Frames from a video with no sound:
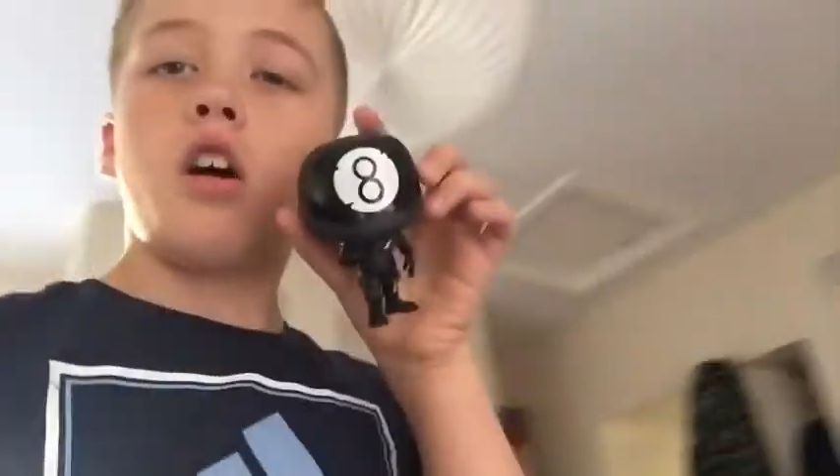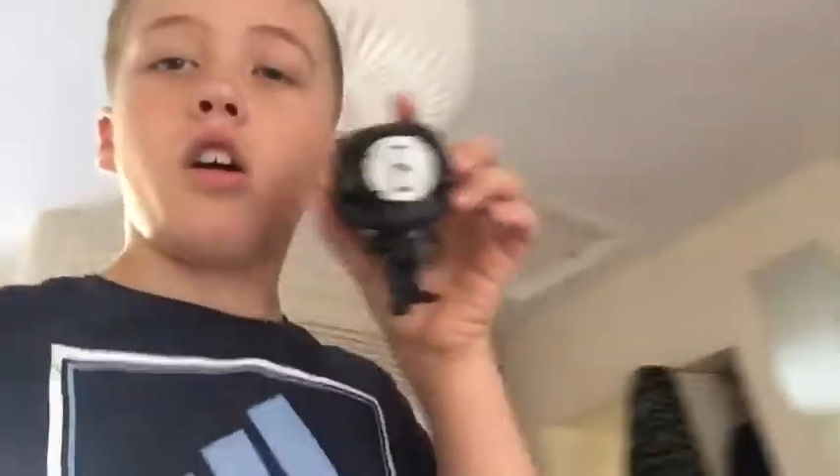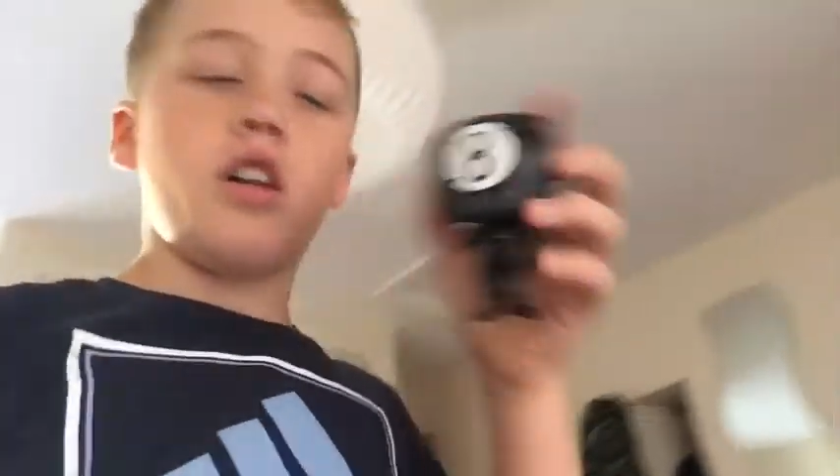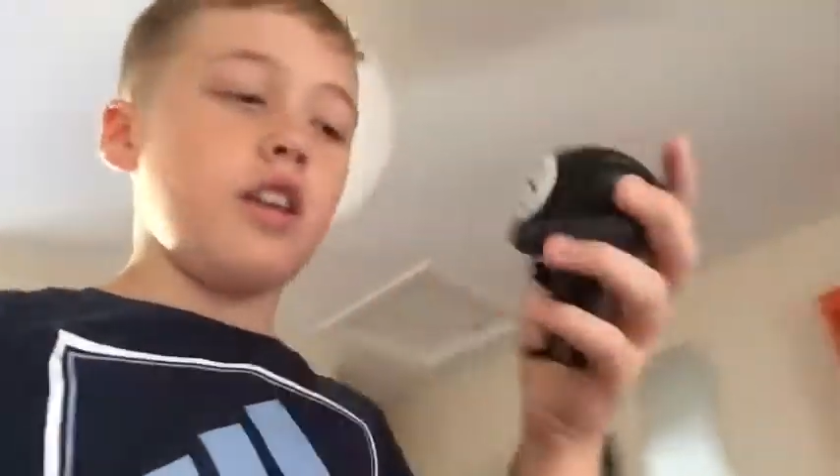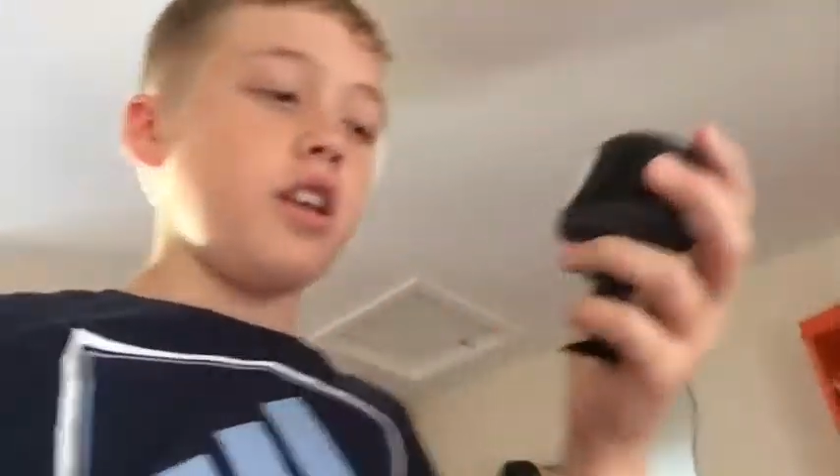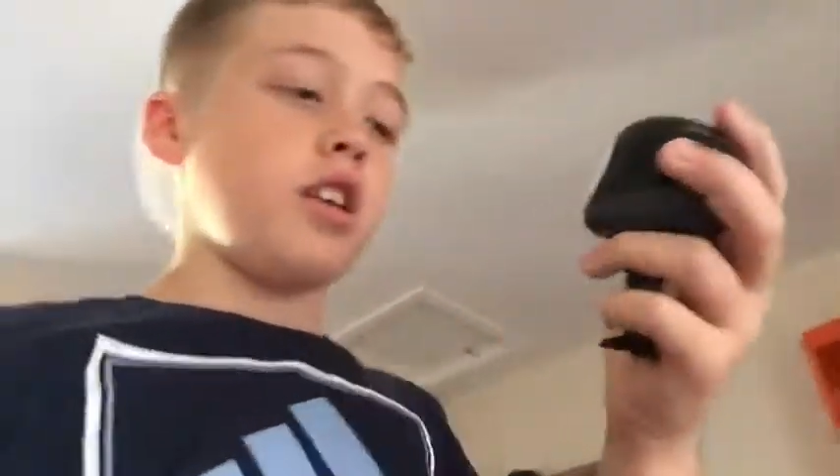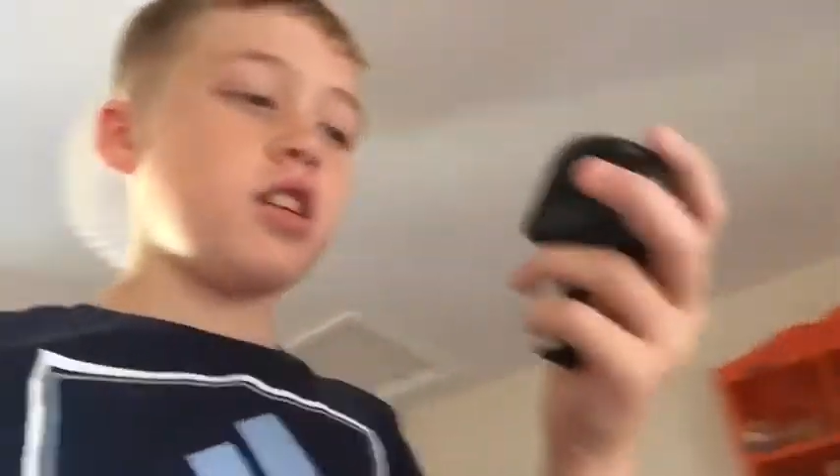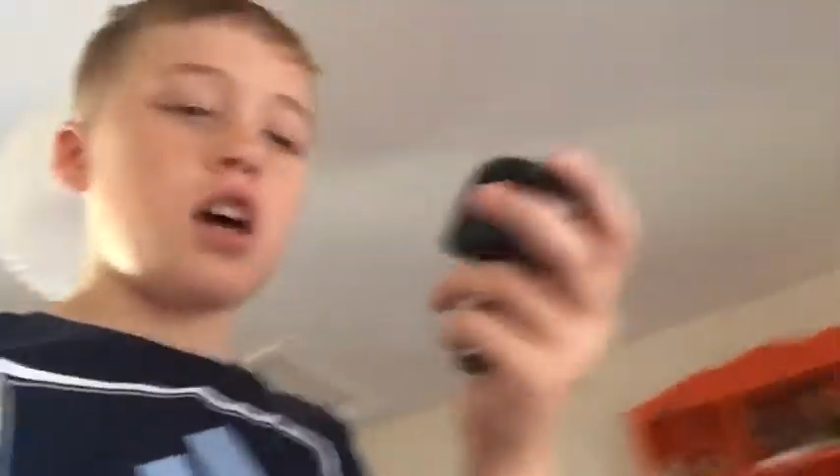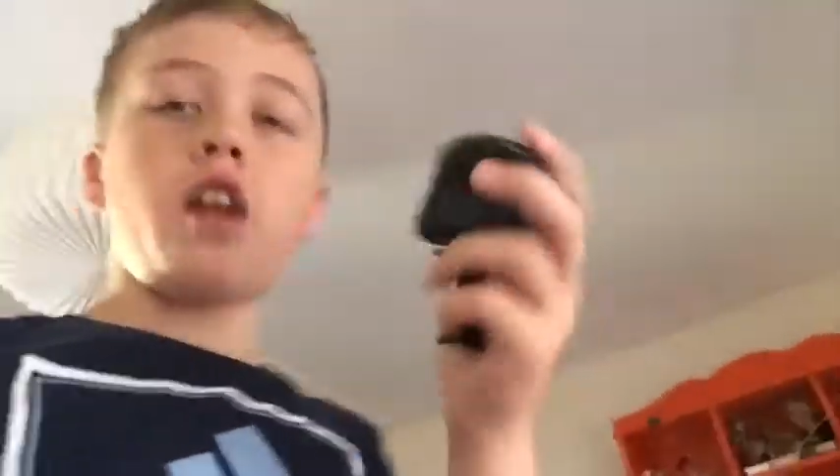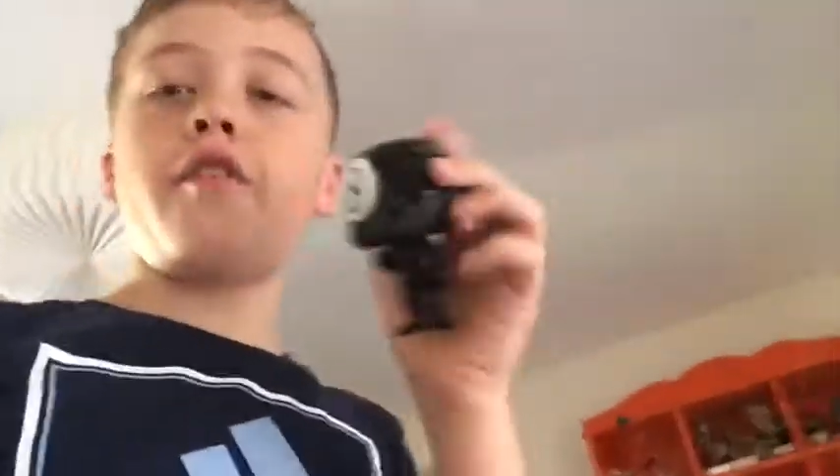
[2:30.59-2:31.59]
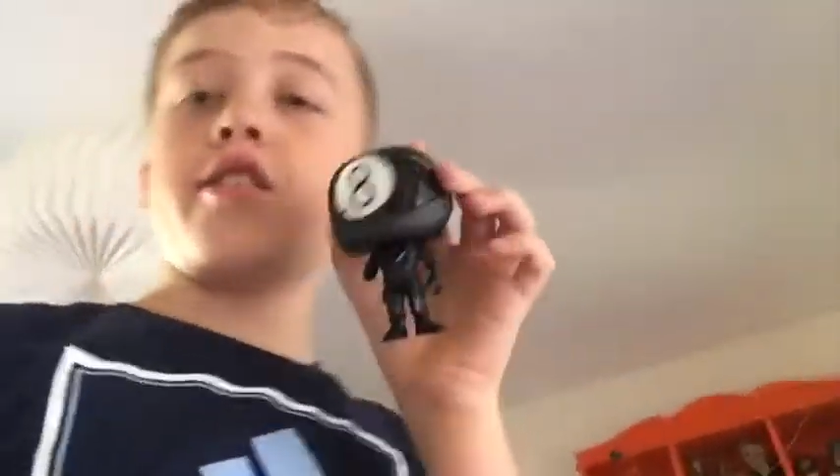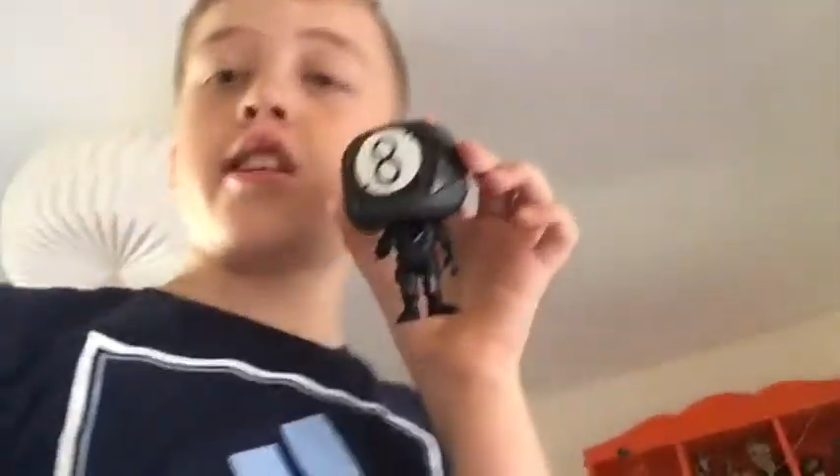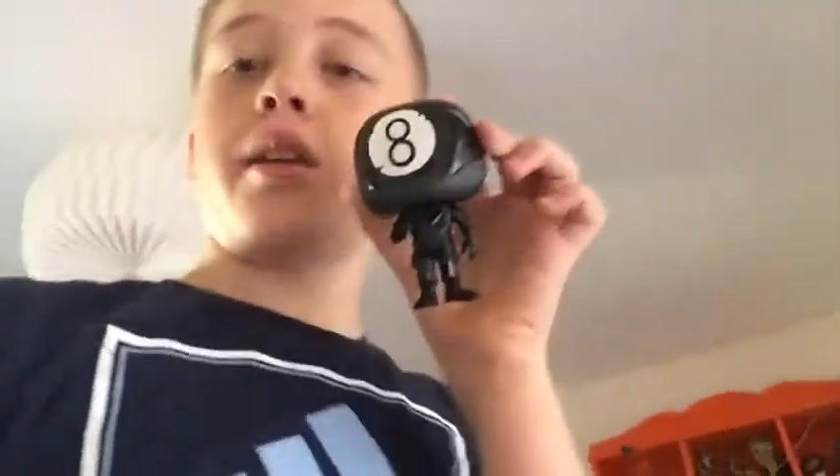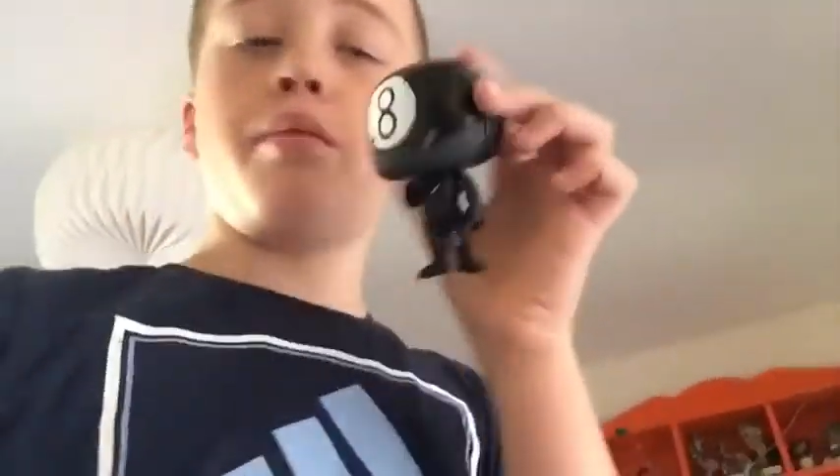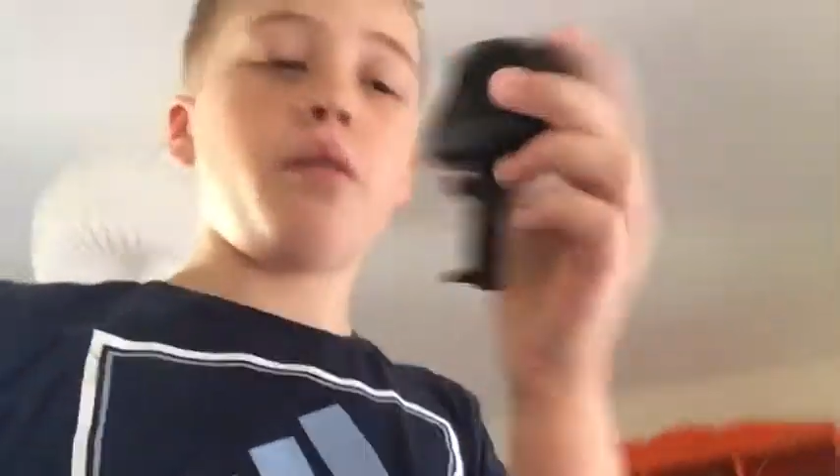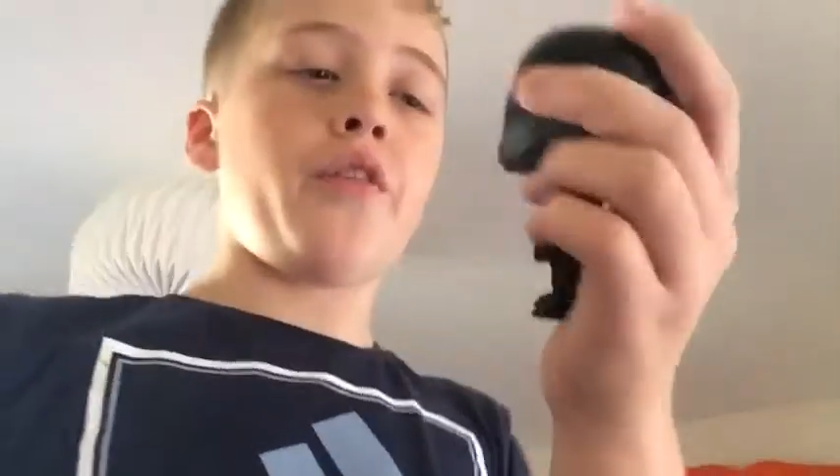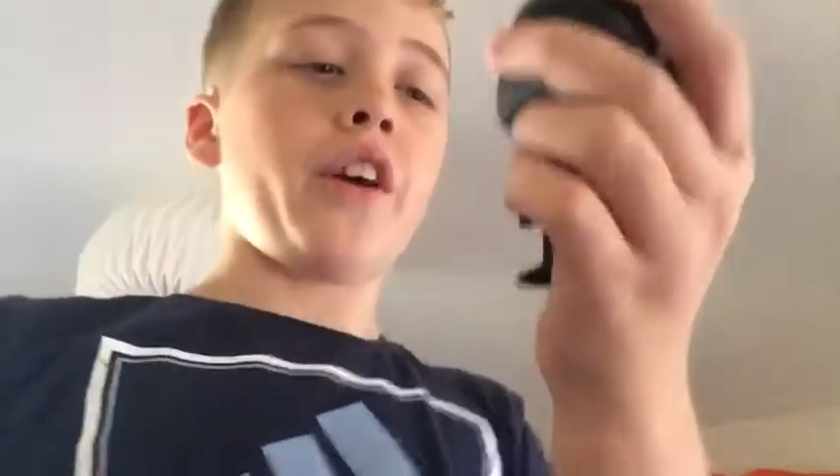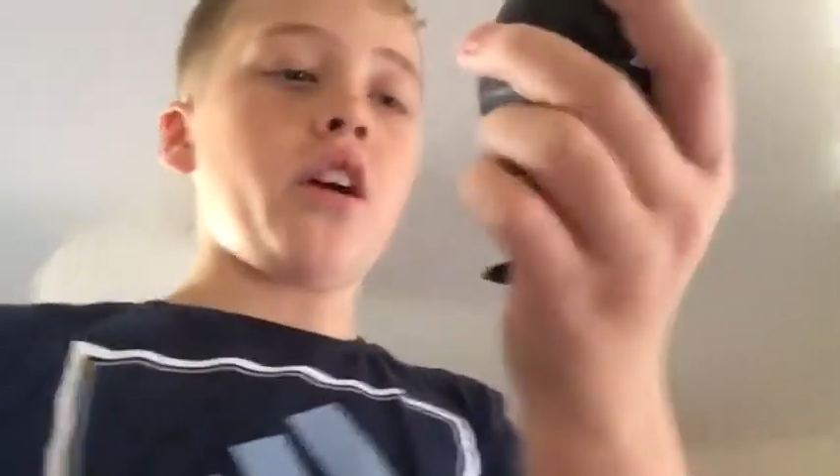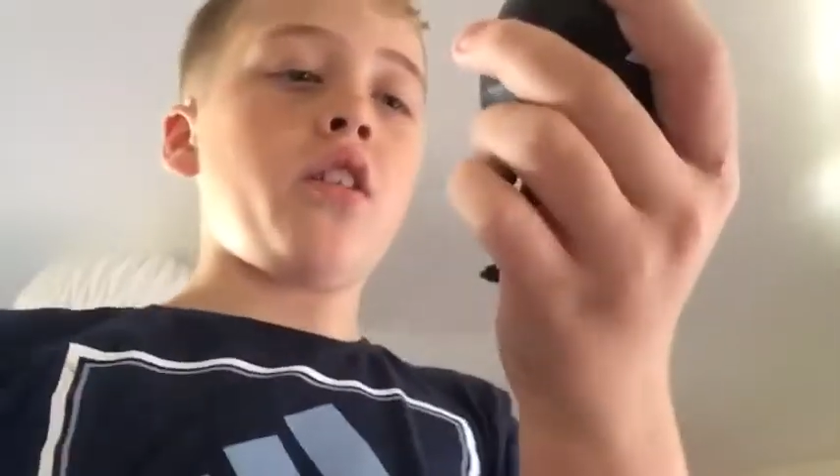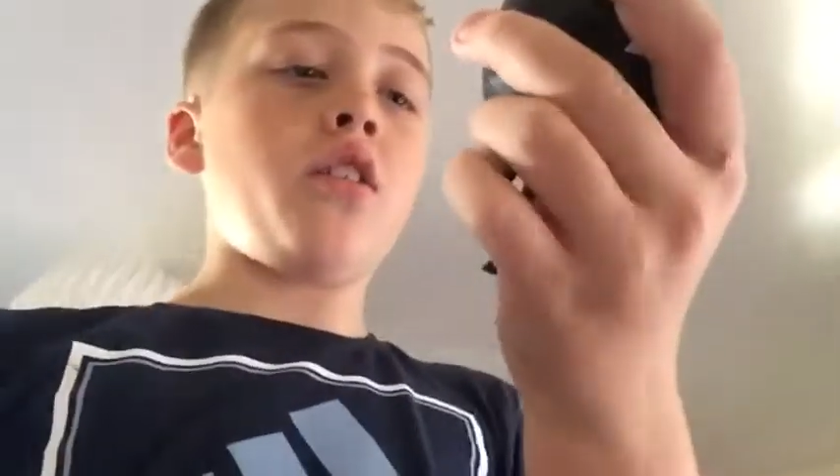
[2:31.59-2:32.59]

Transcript: And it's kind of a sick pop figure.